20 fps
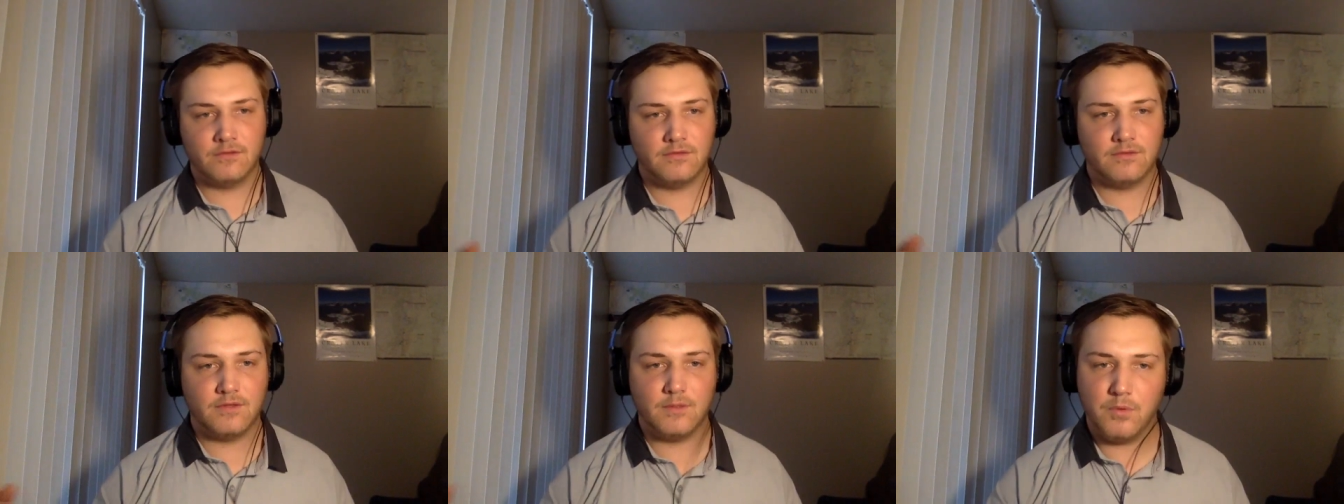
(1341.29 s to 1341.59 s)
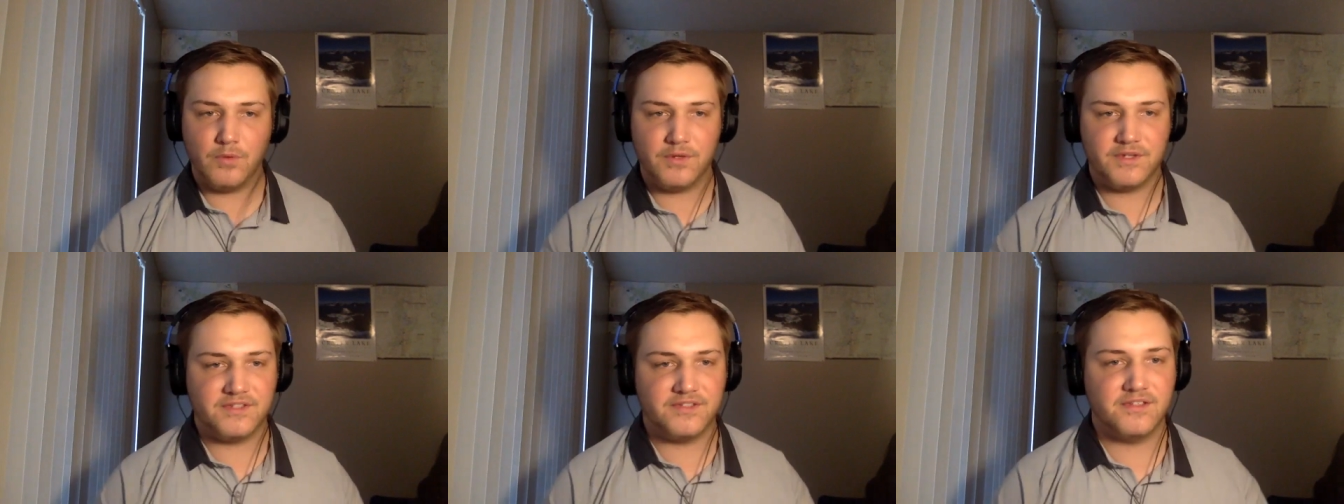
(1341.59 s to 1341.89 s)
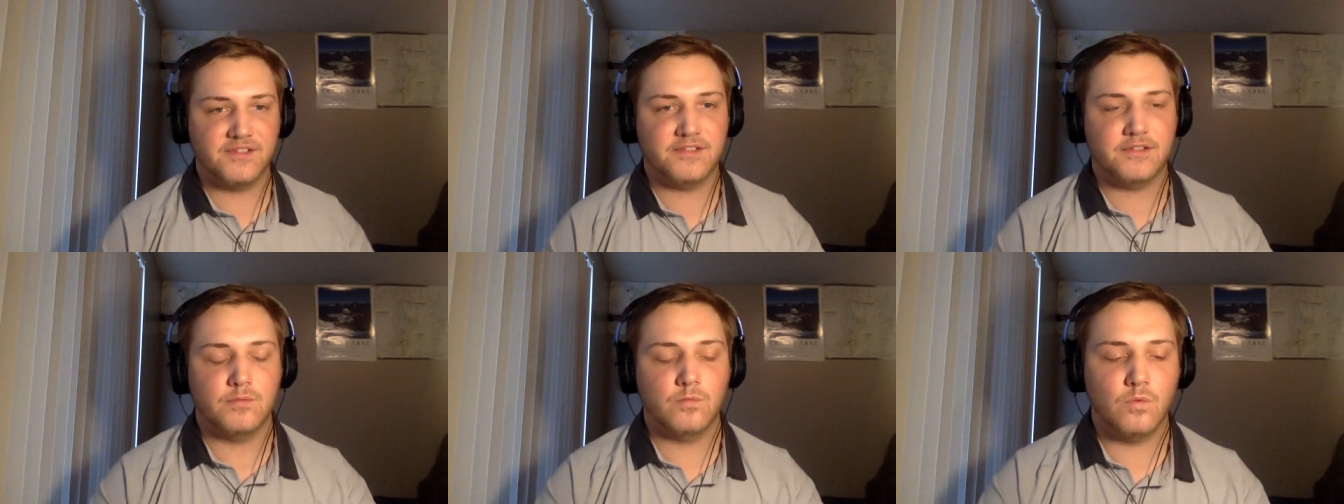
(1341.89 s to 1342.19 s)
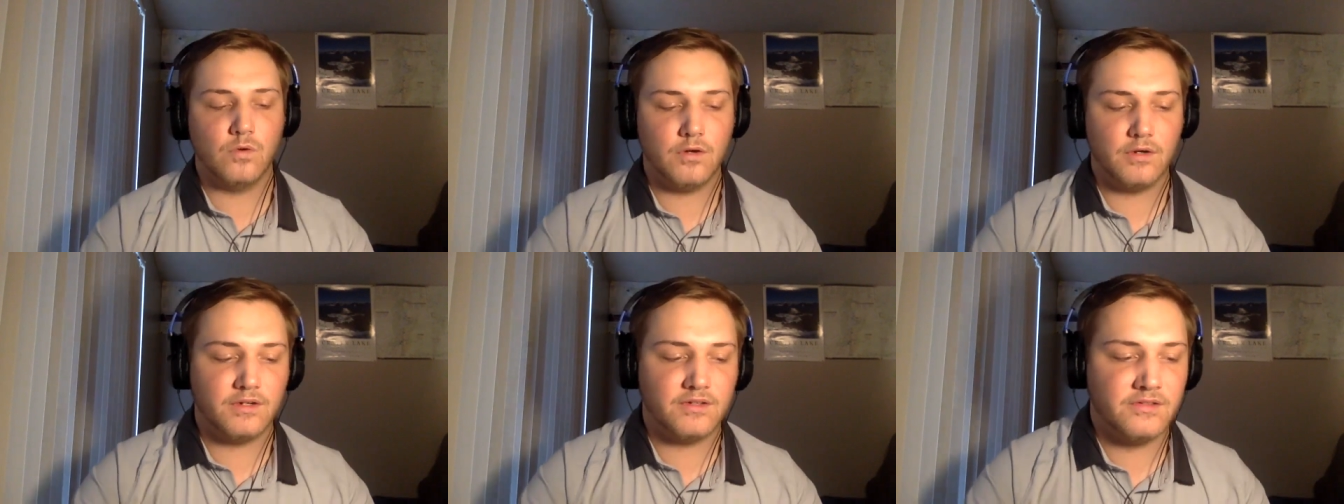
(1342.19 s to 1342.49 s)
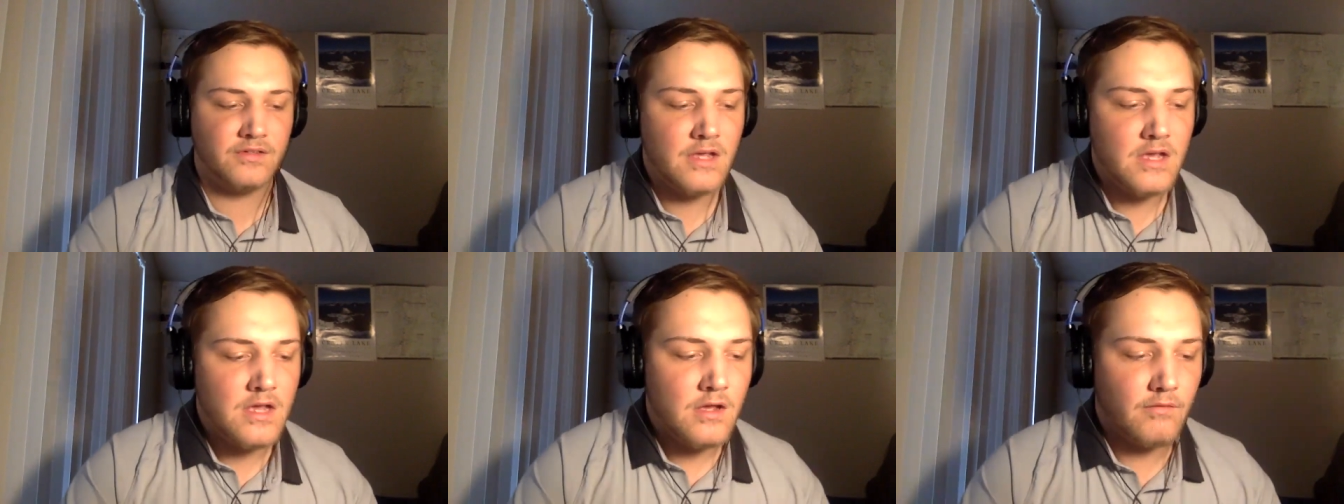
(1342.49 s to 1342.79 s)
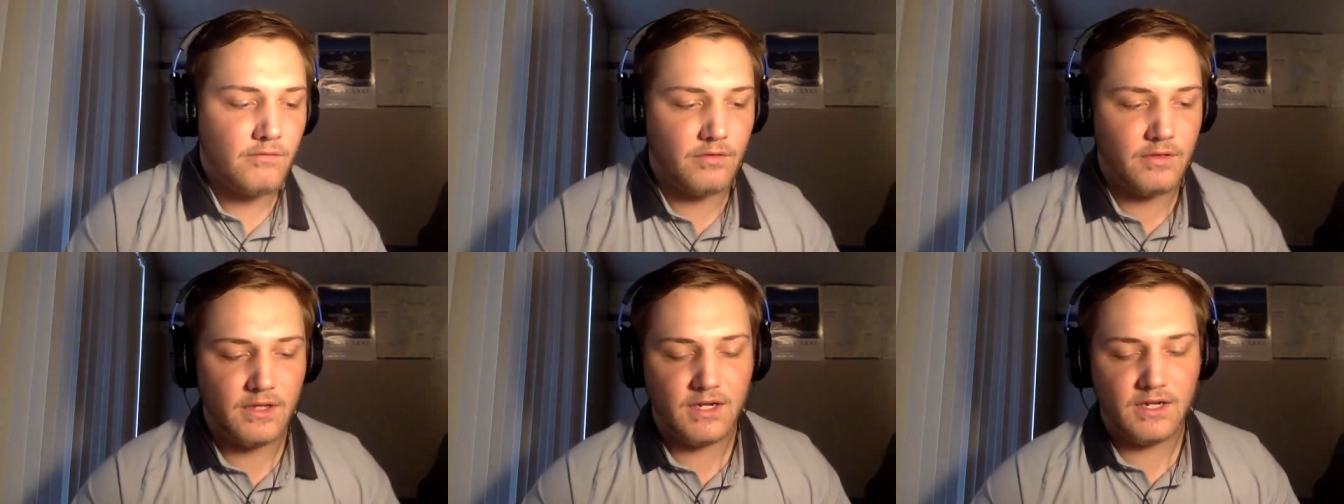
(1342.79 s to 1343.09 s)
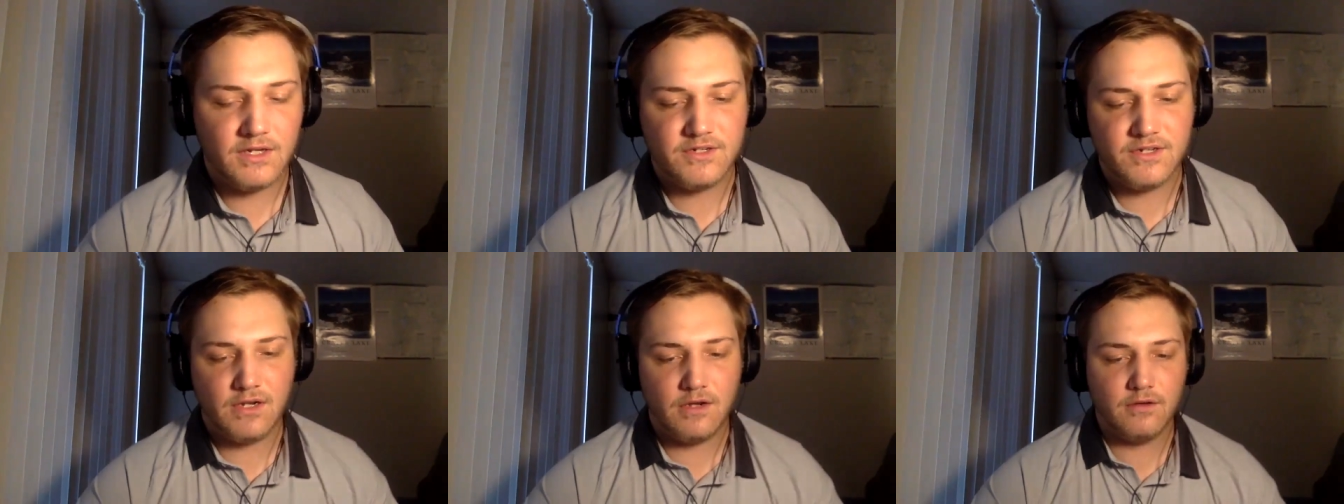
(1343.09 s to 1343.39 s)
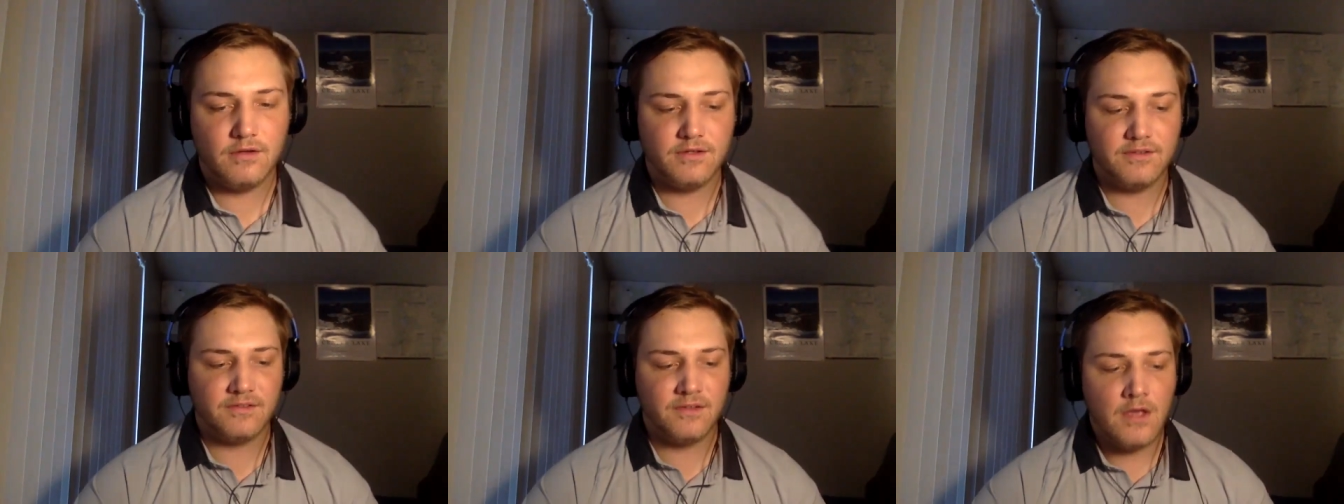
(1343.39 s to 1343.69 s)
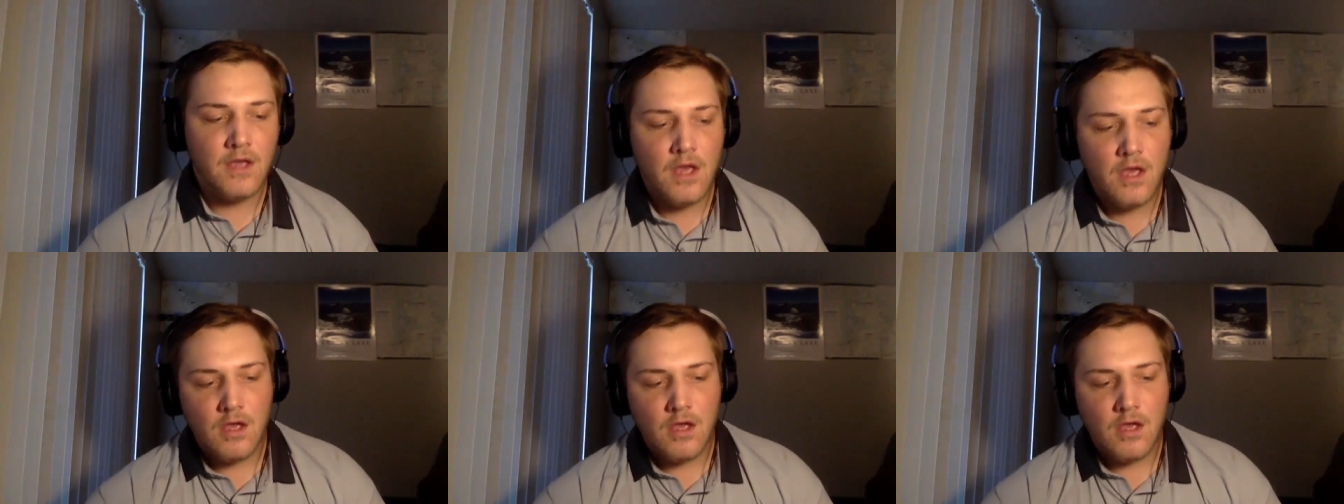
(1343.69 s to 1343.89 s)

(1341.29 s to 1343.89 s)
the point system works for the NHL is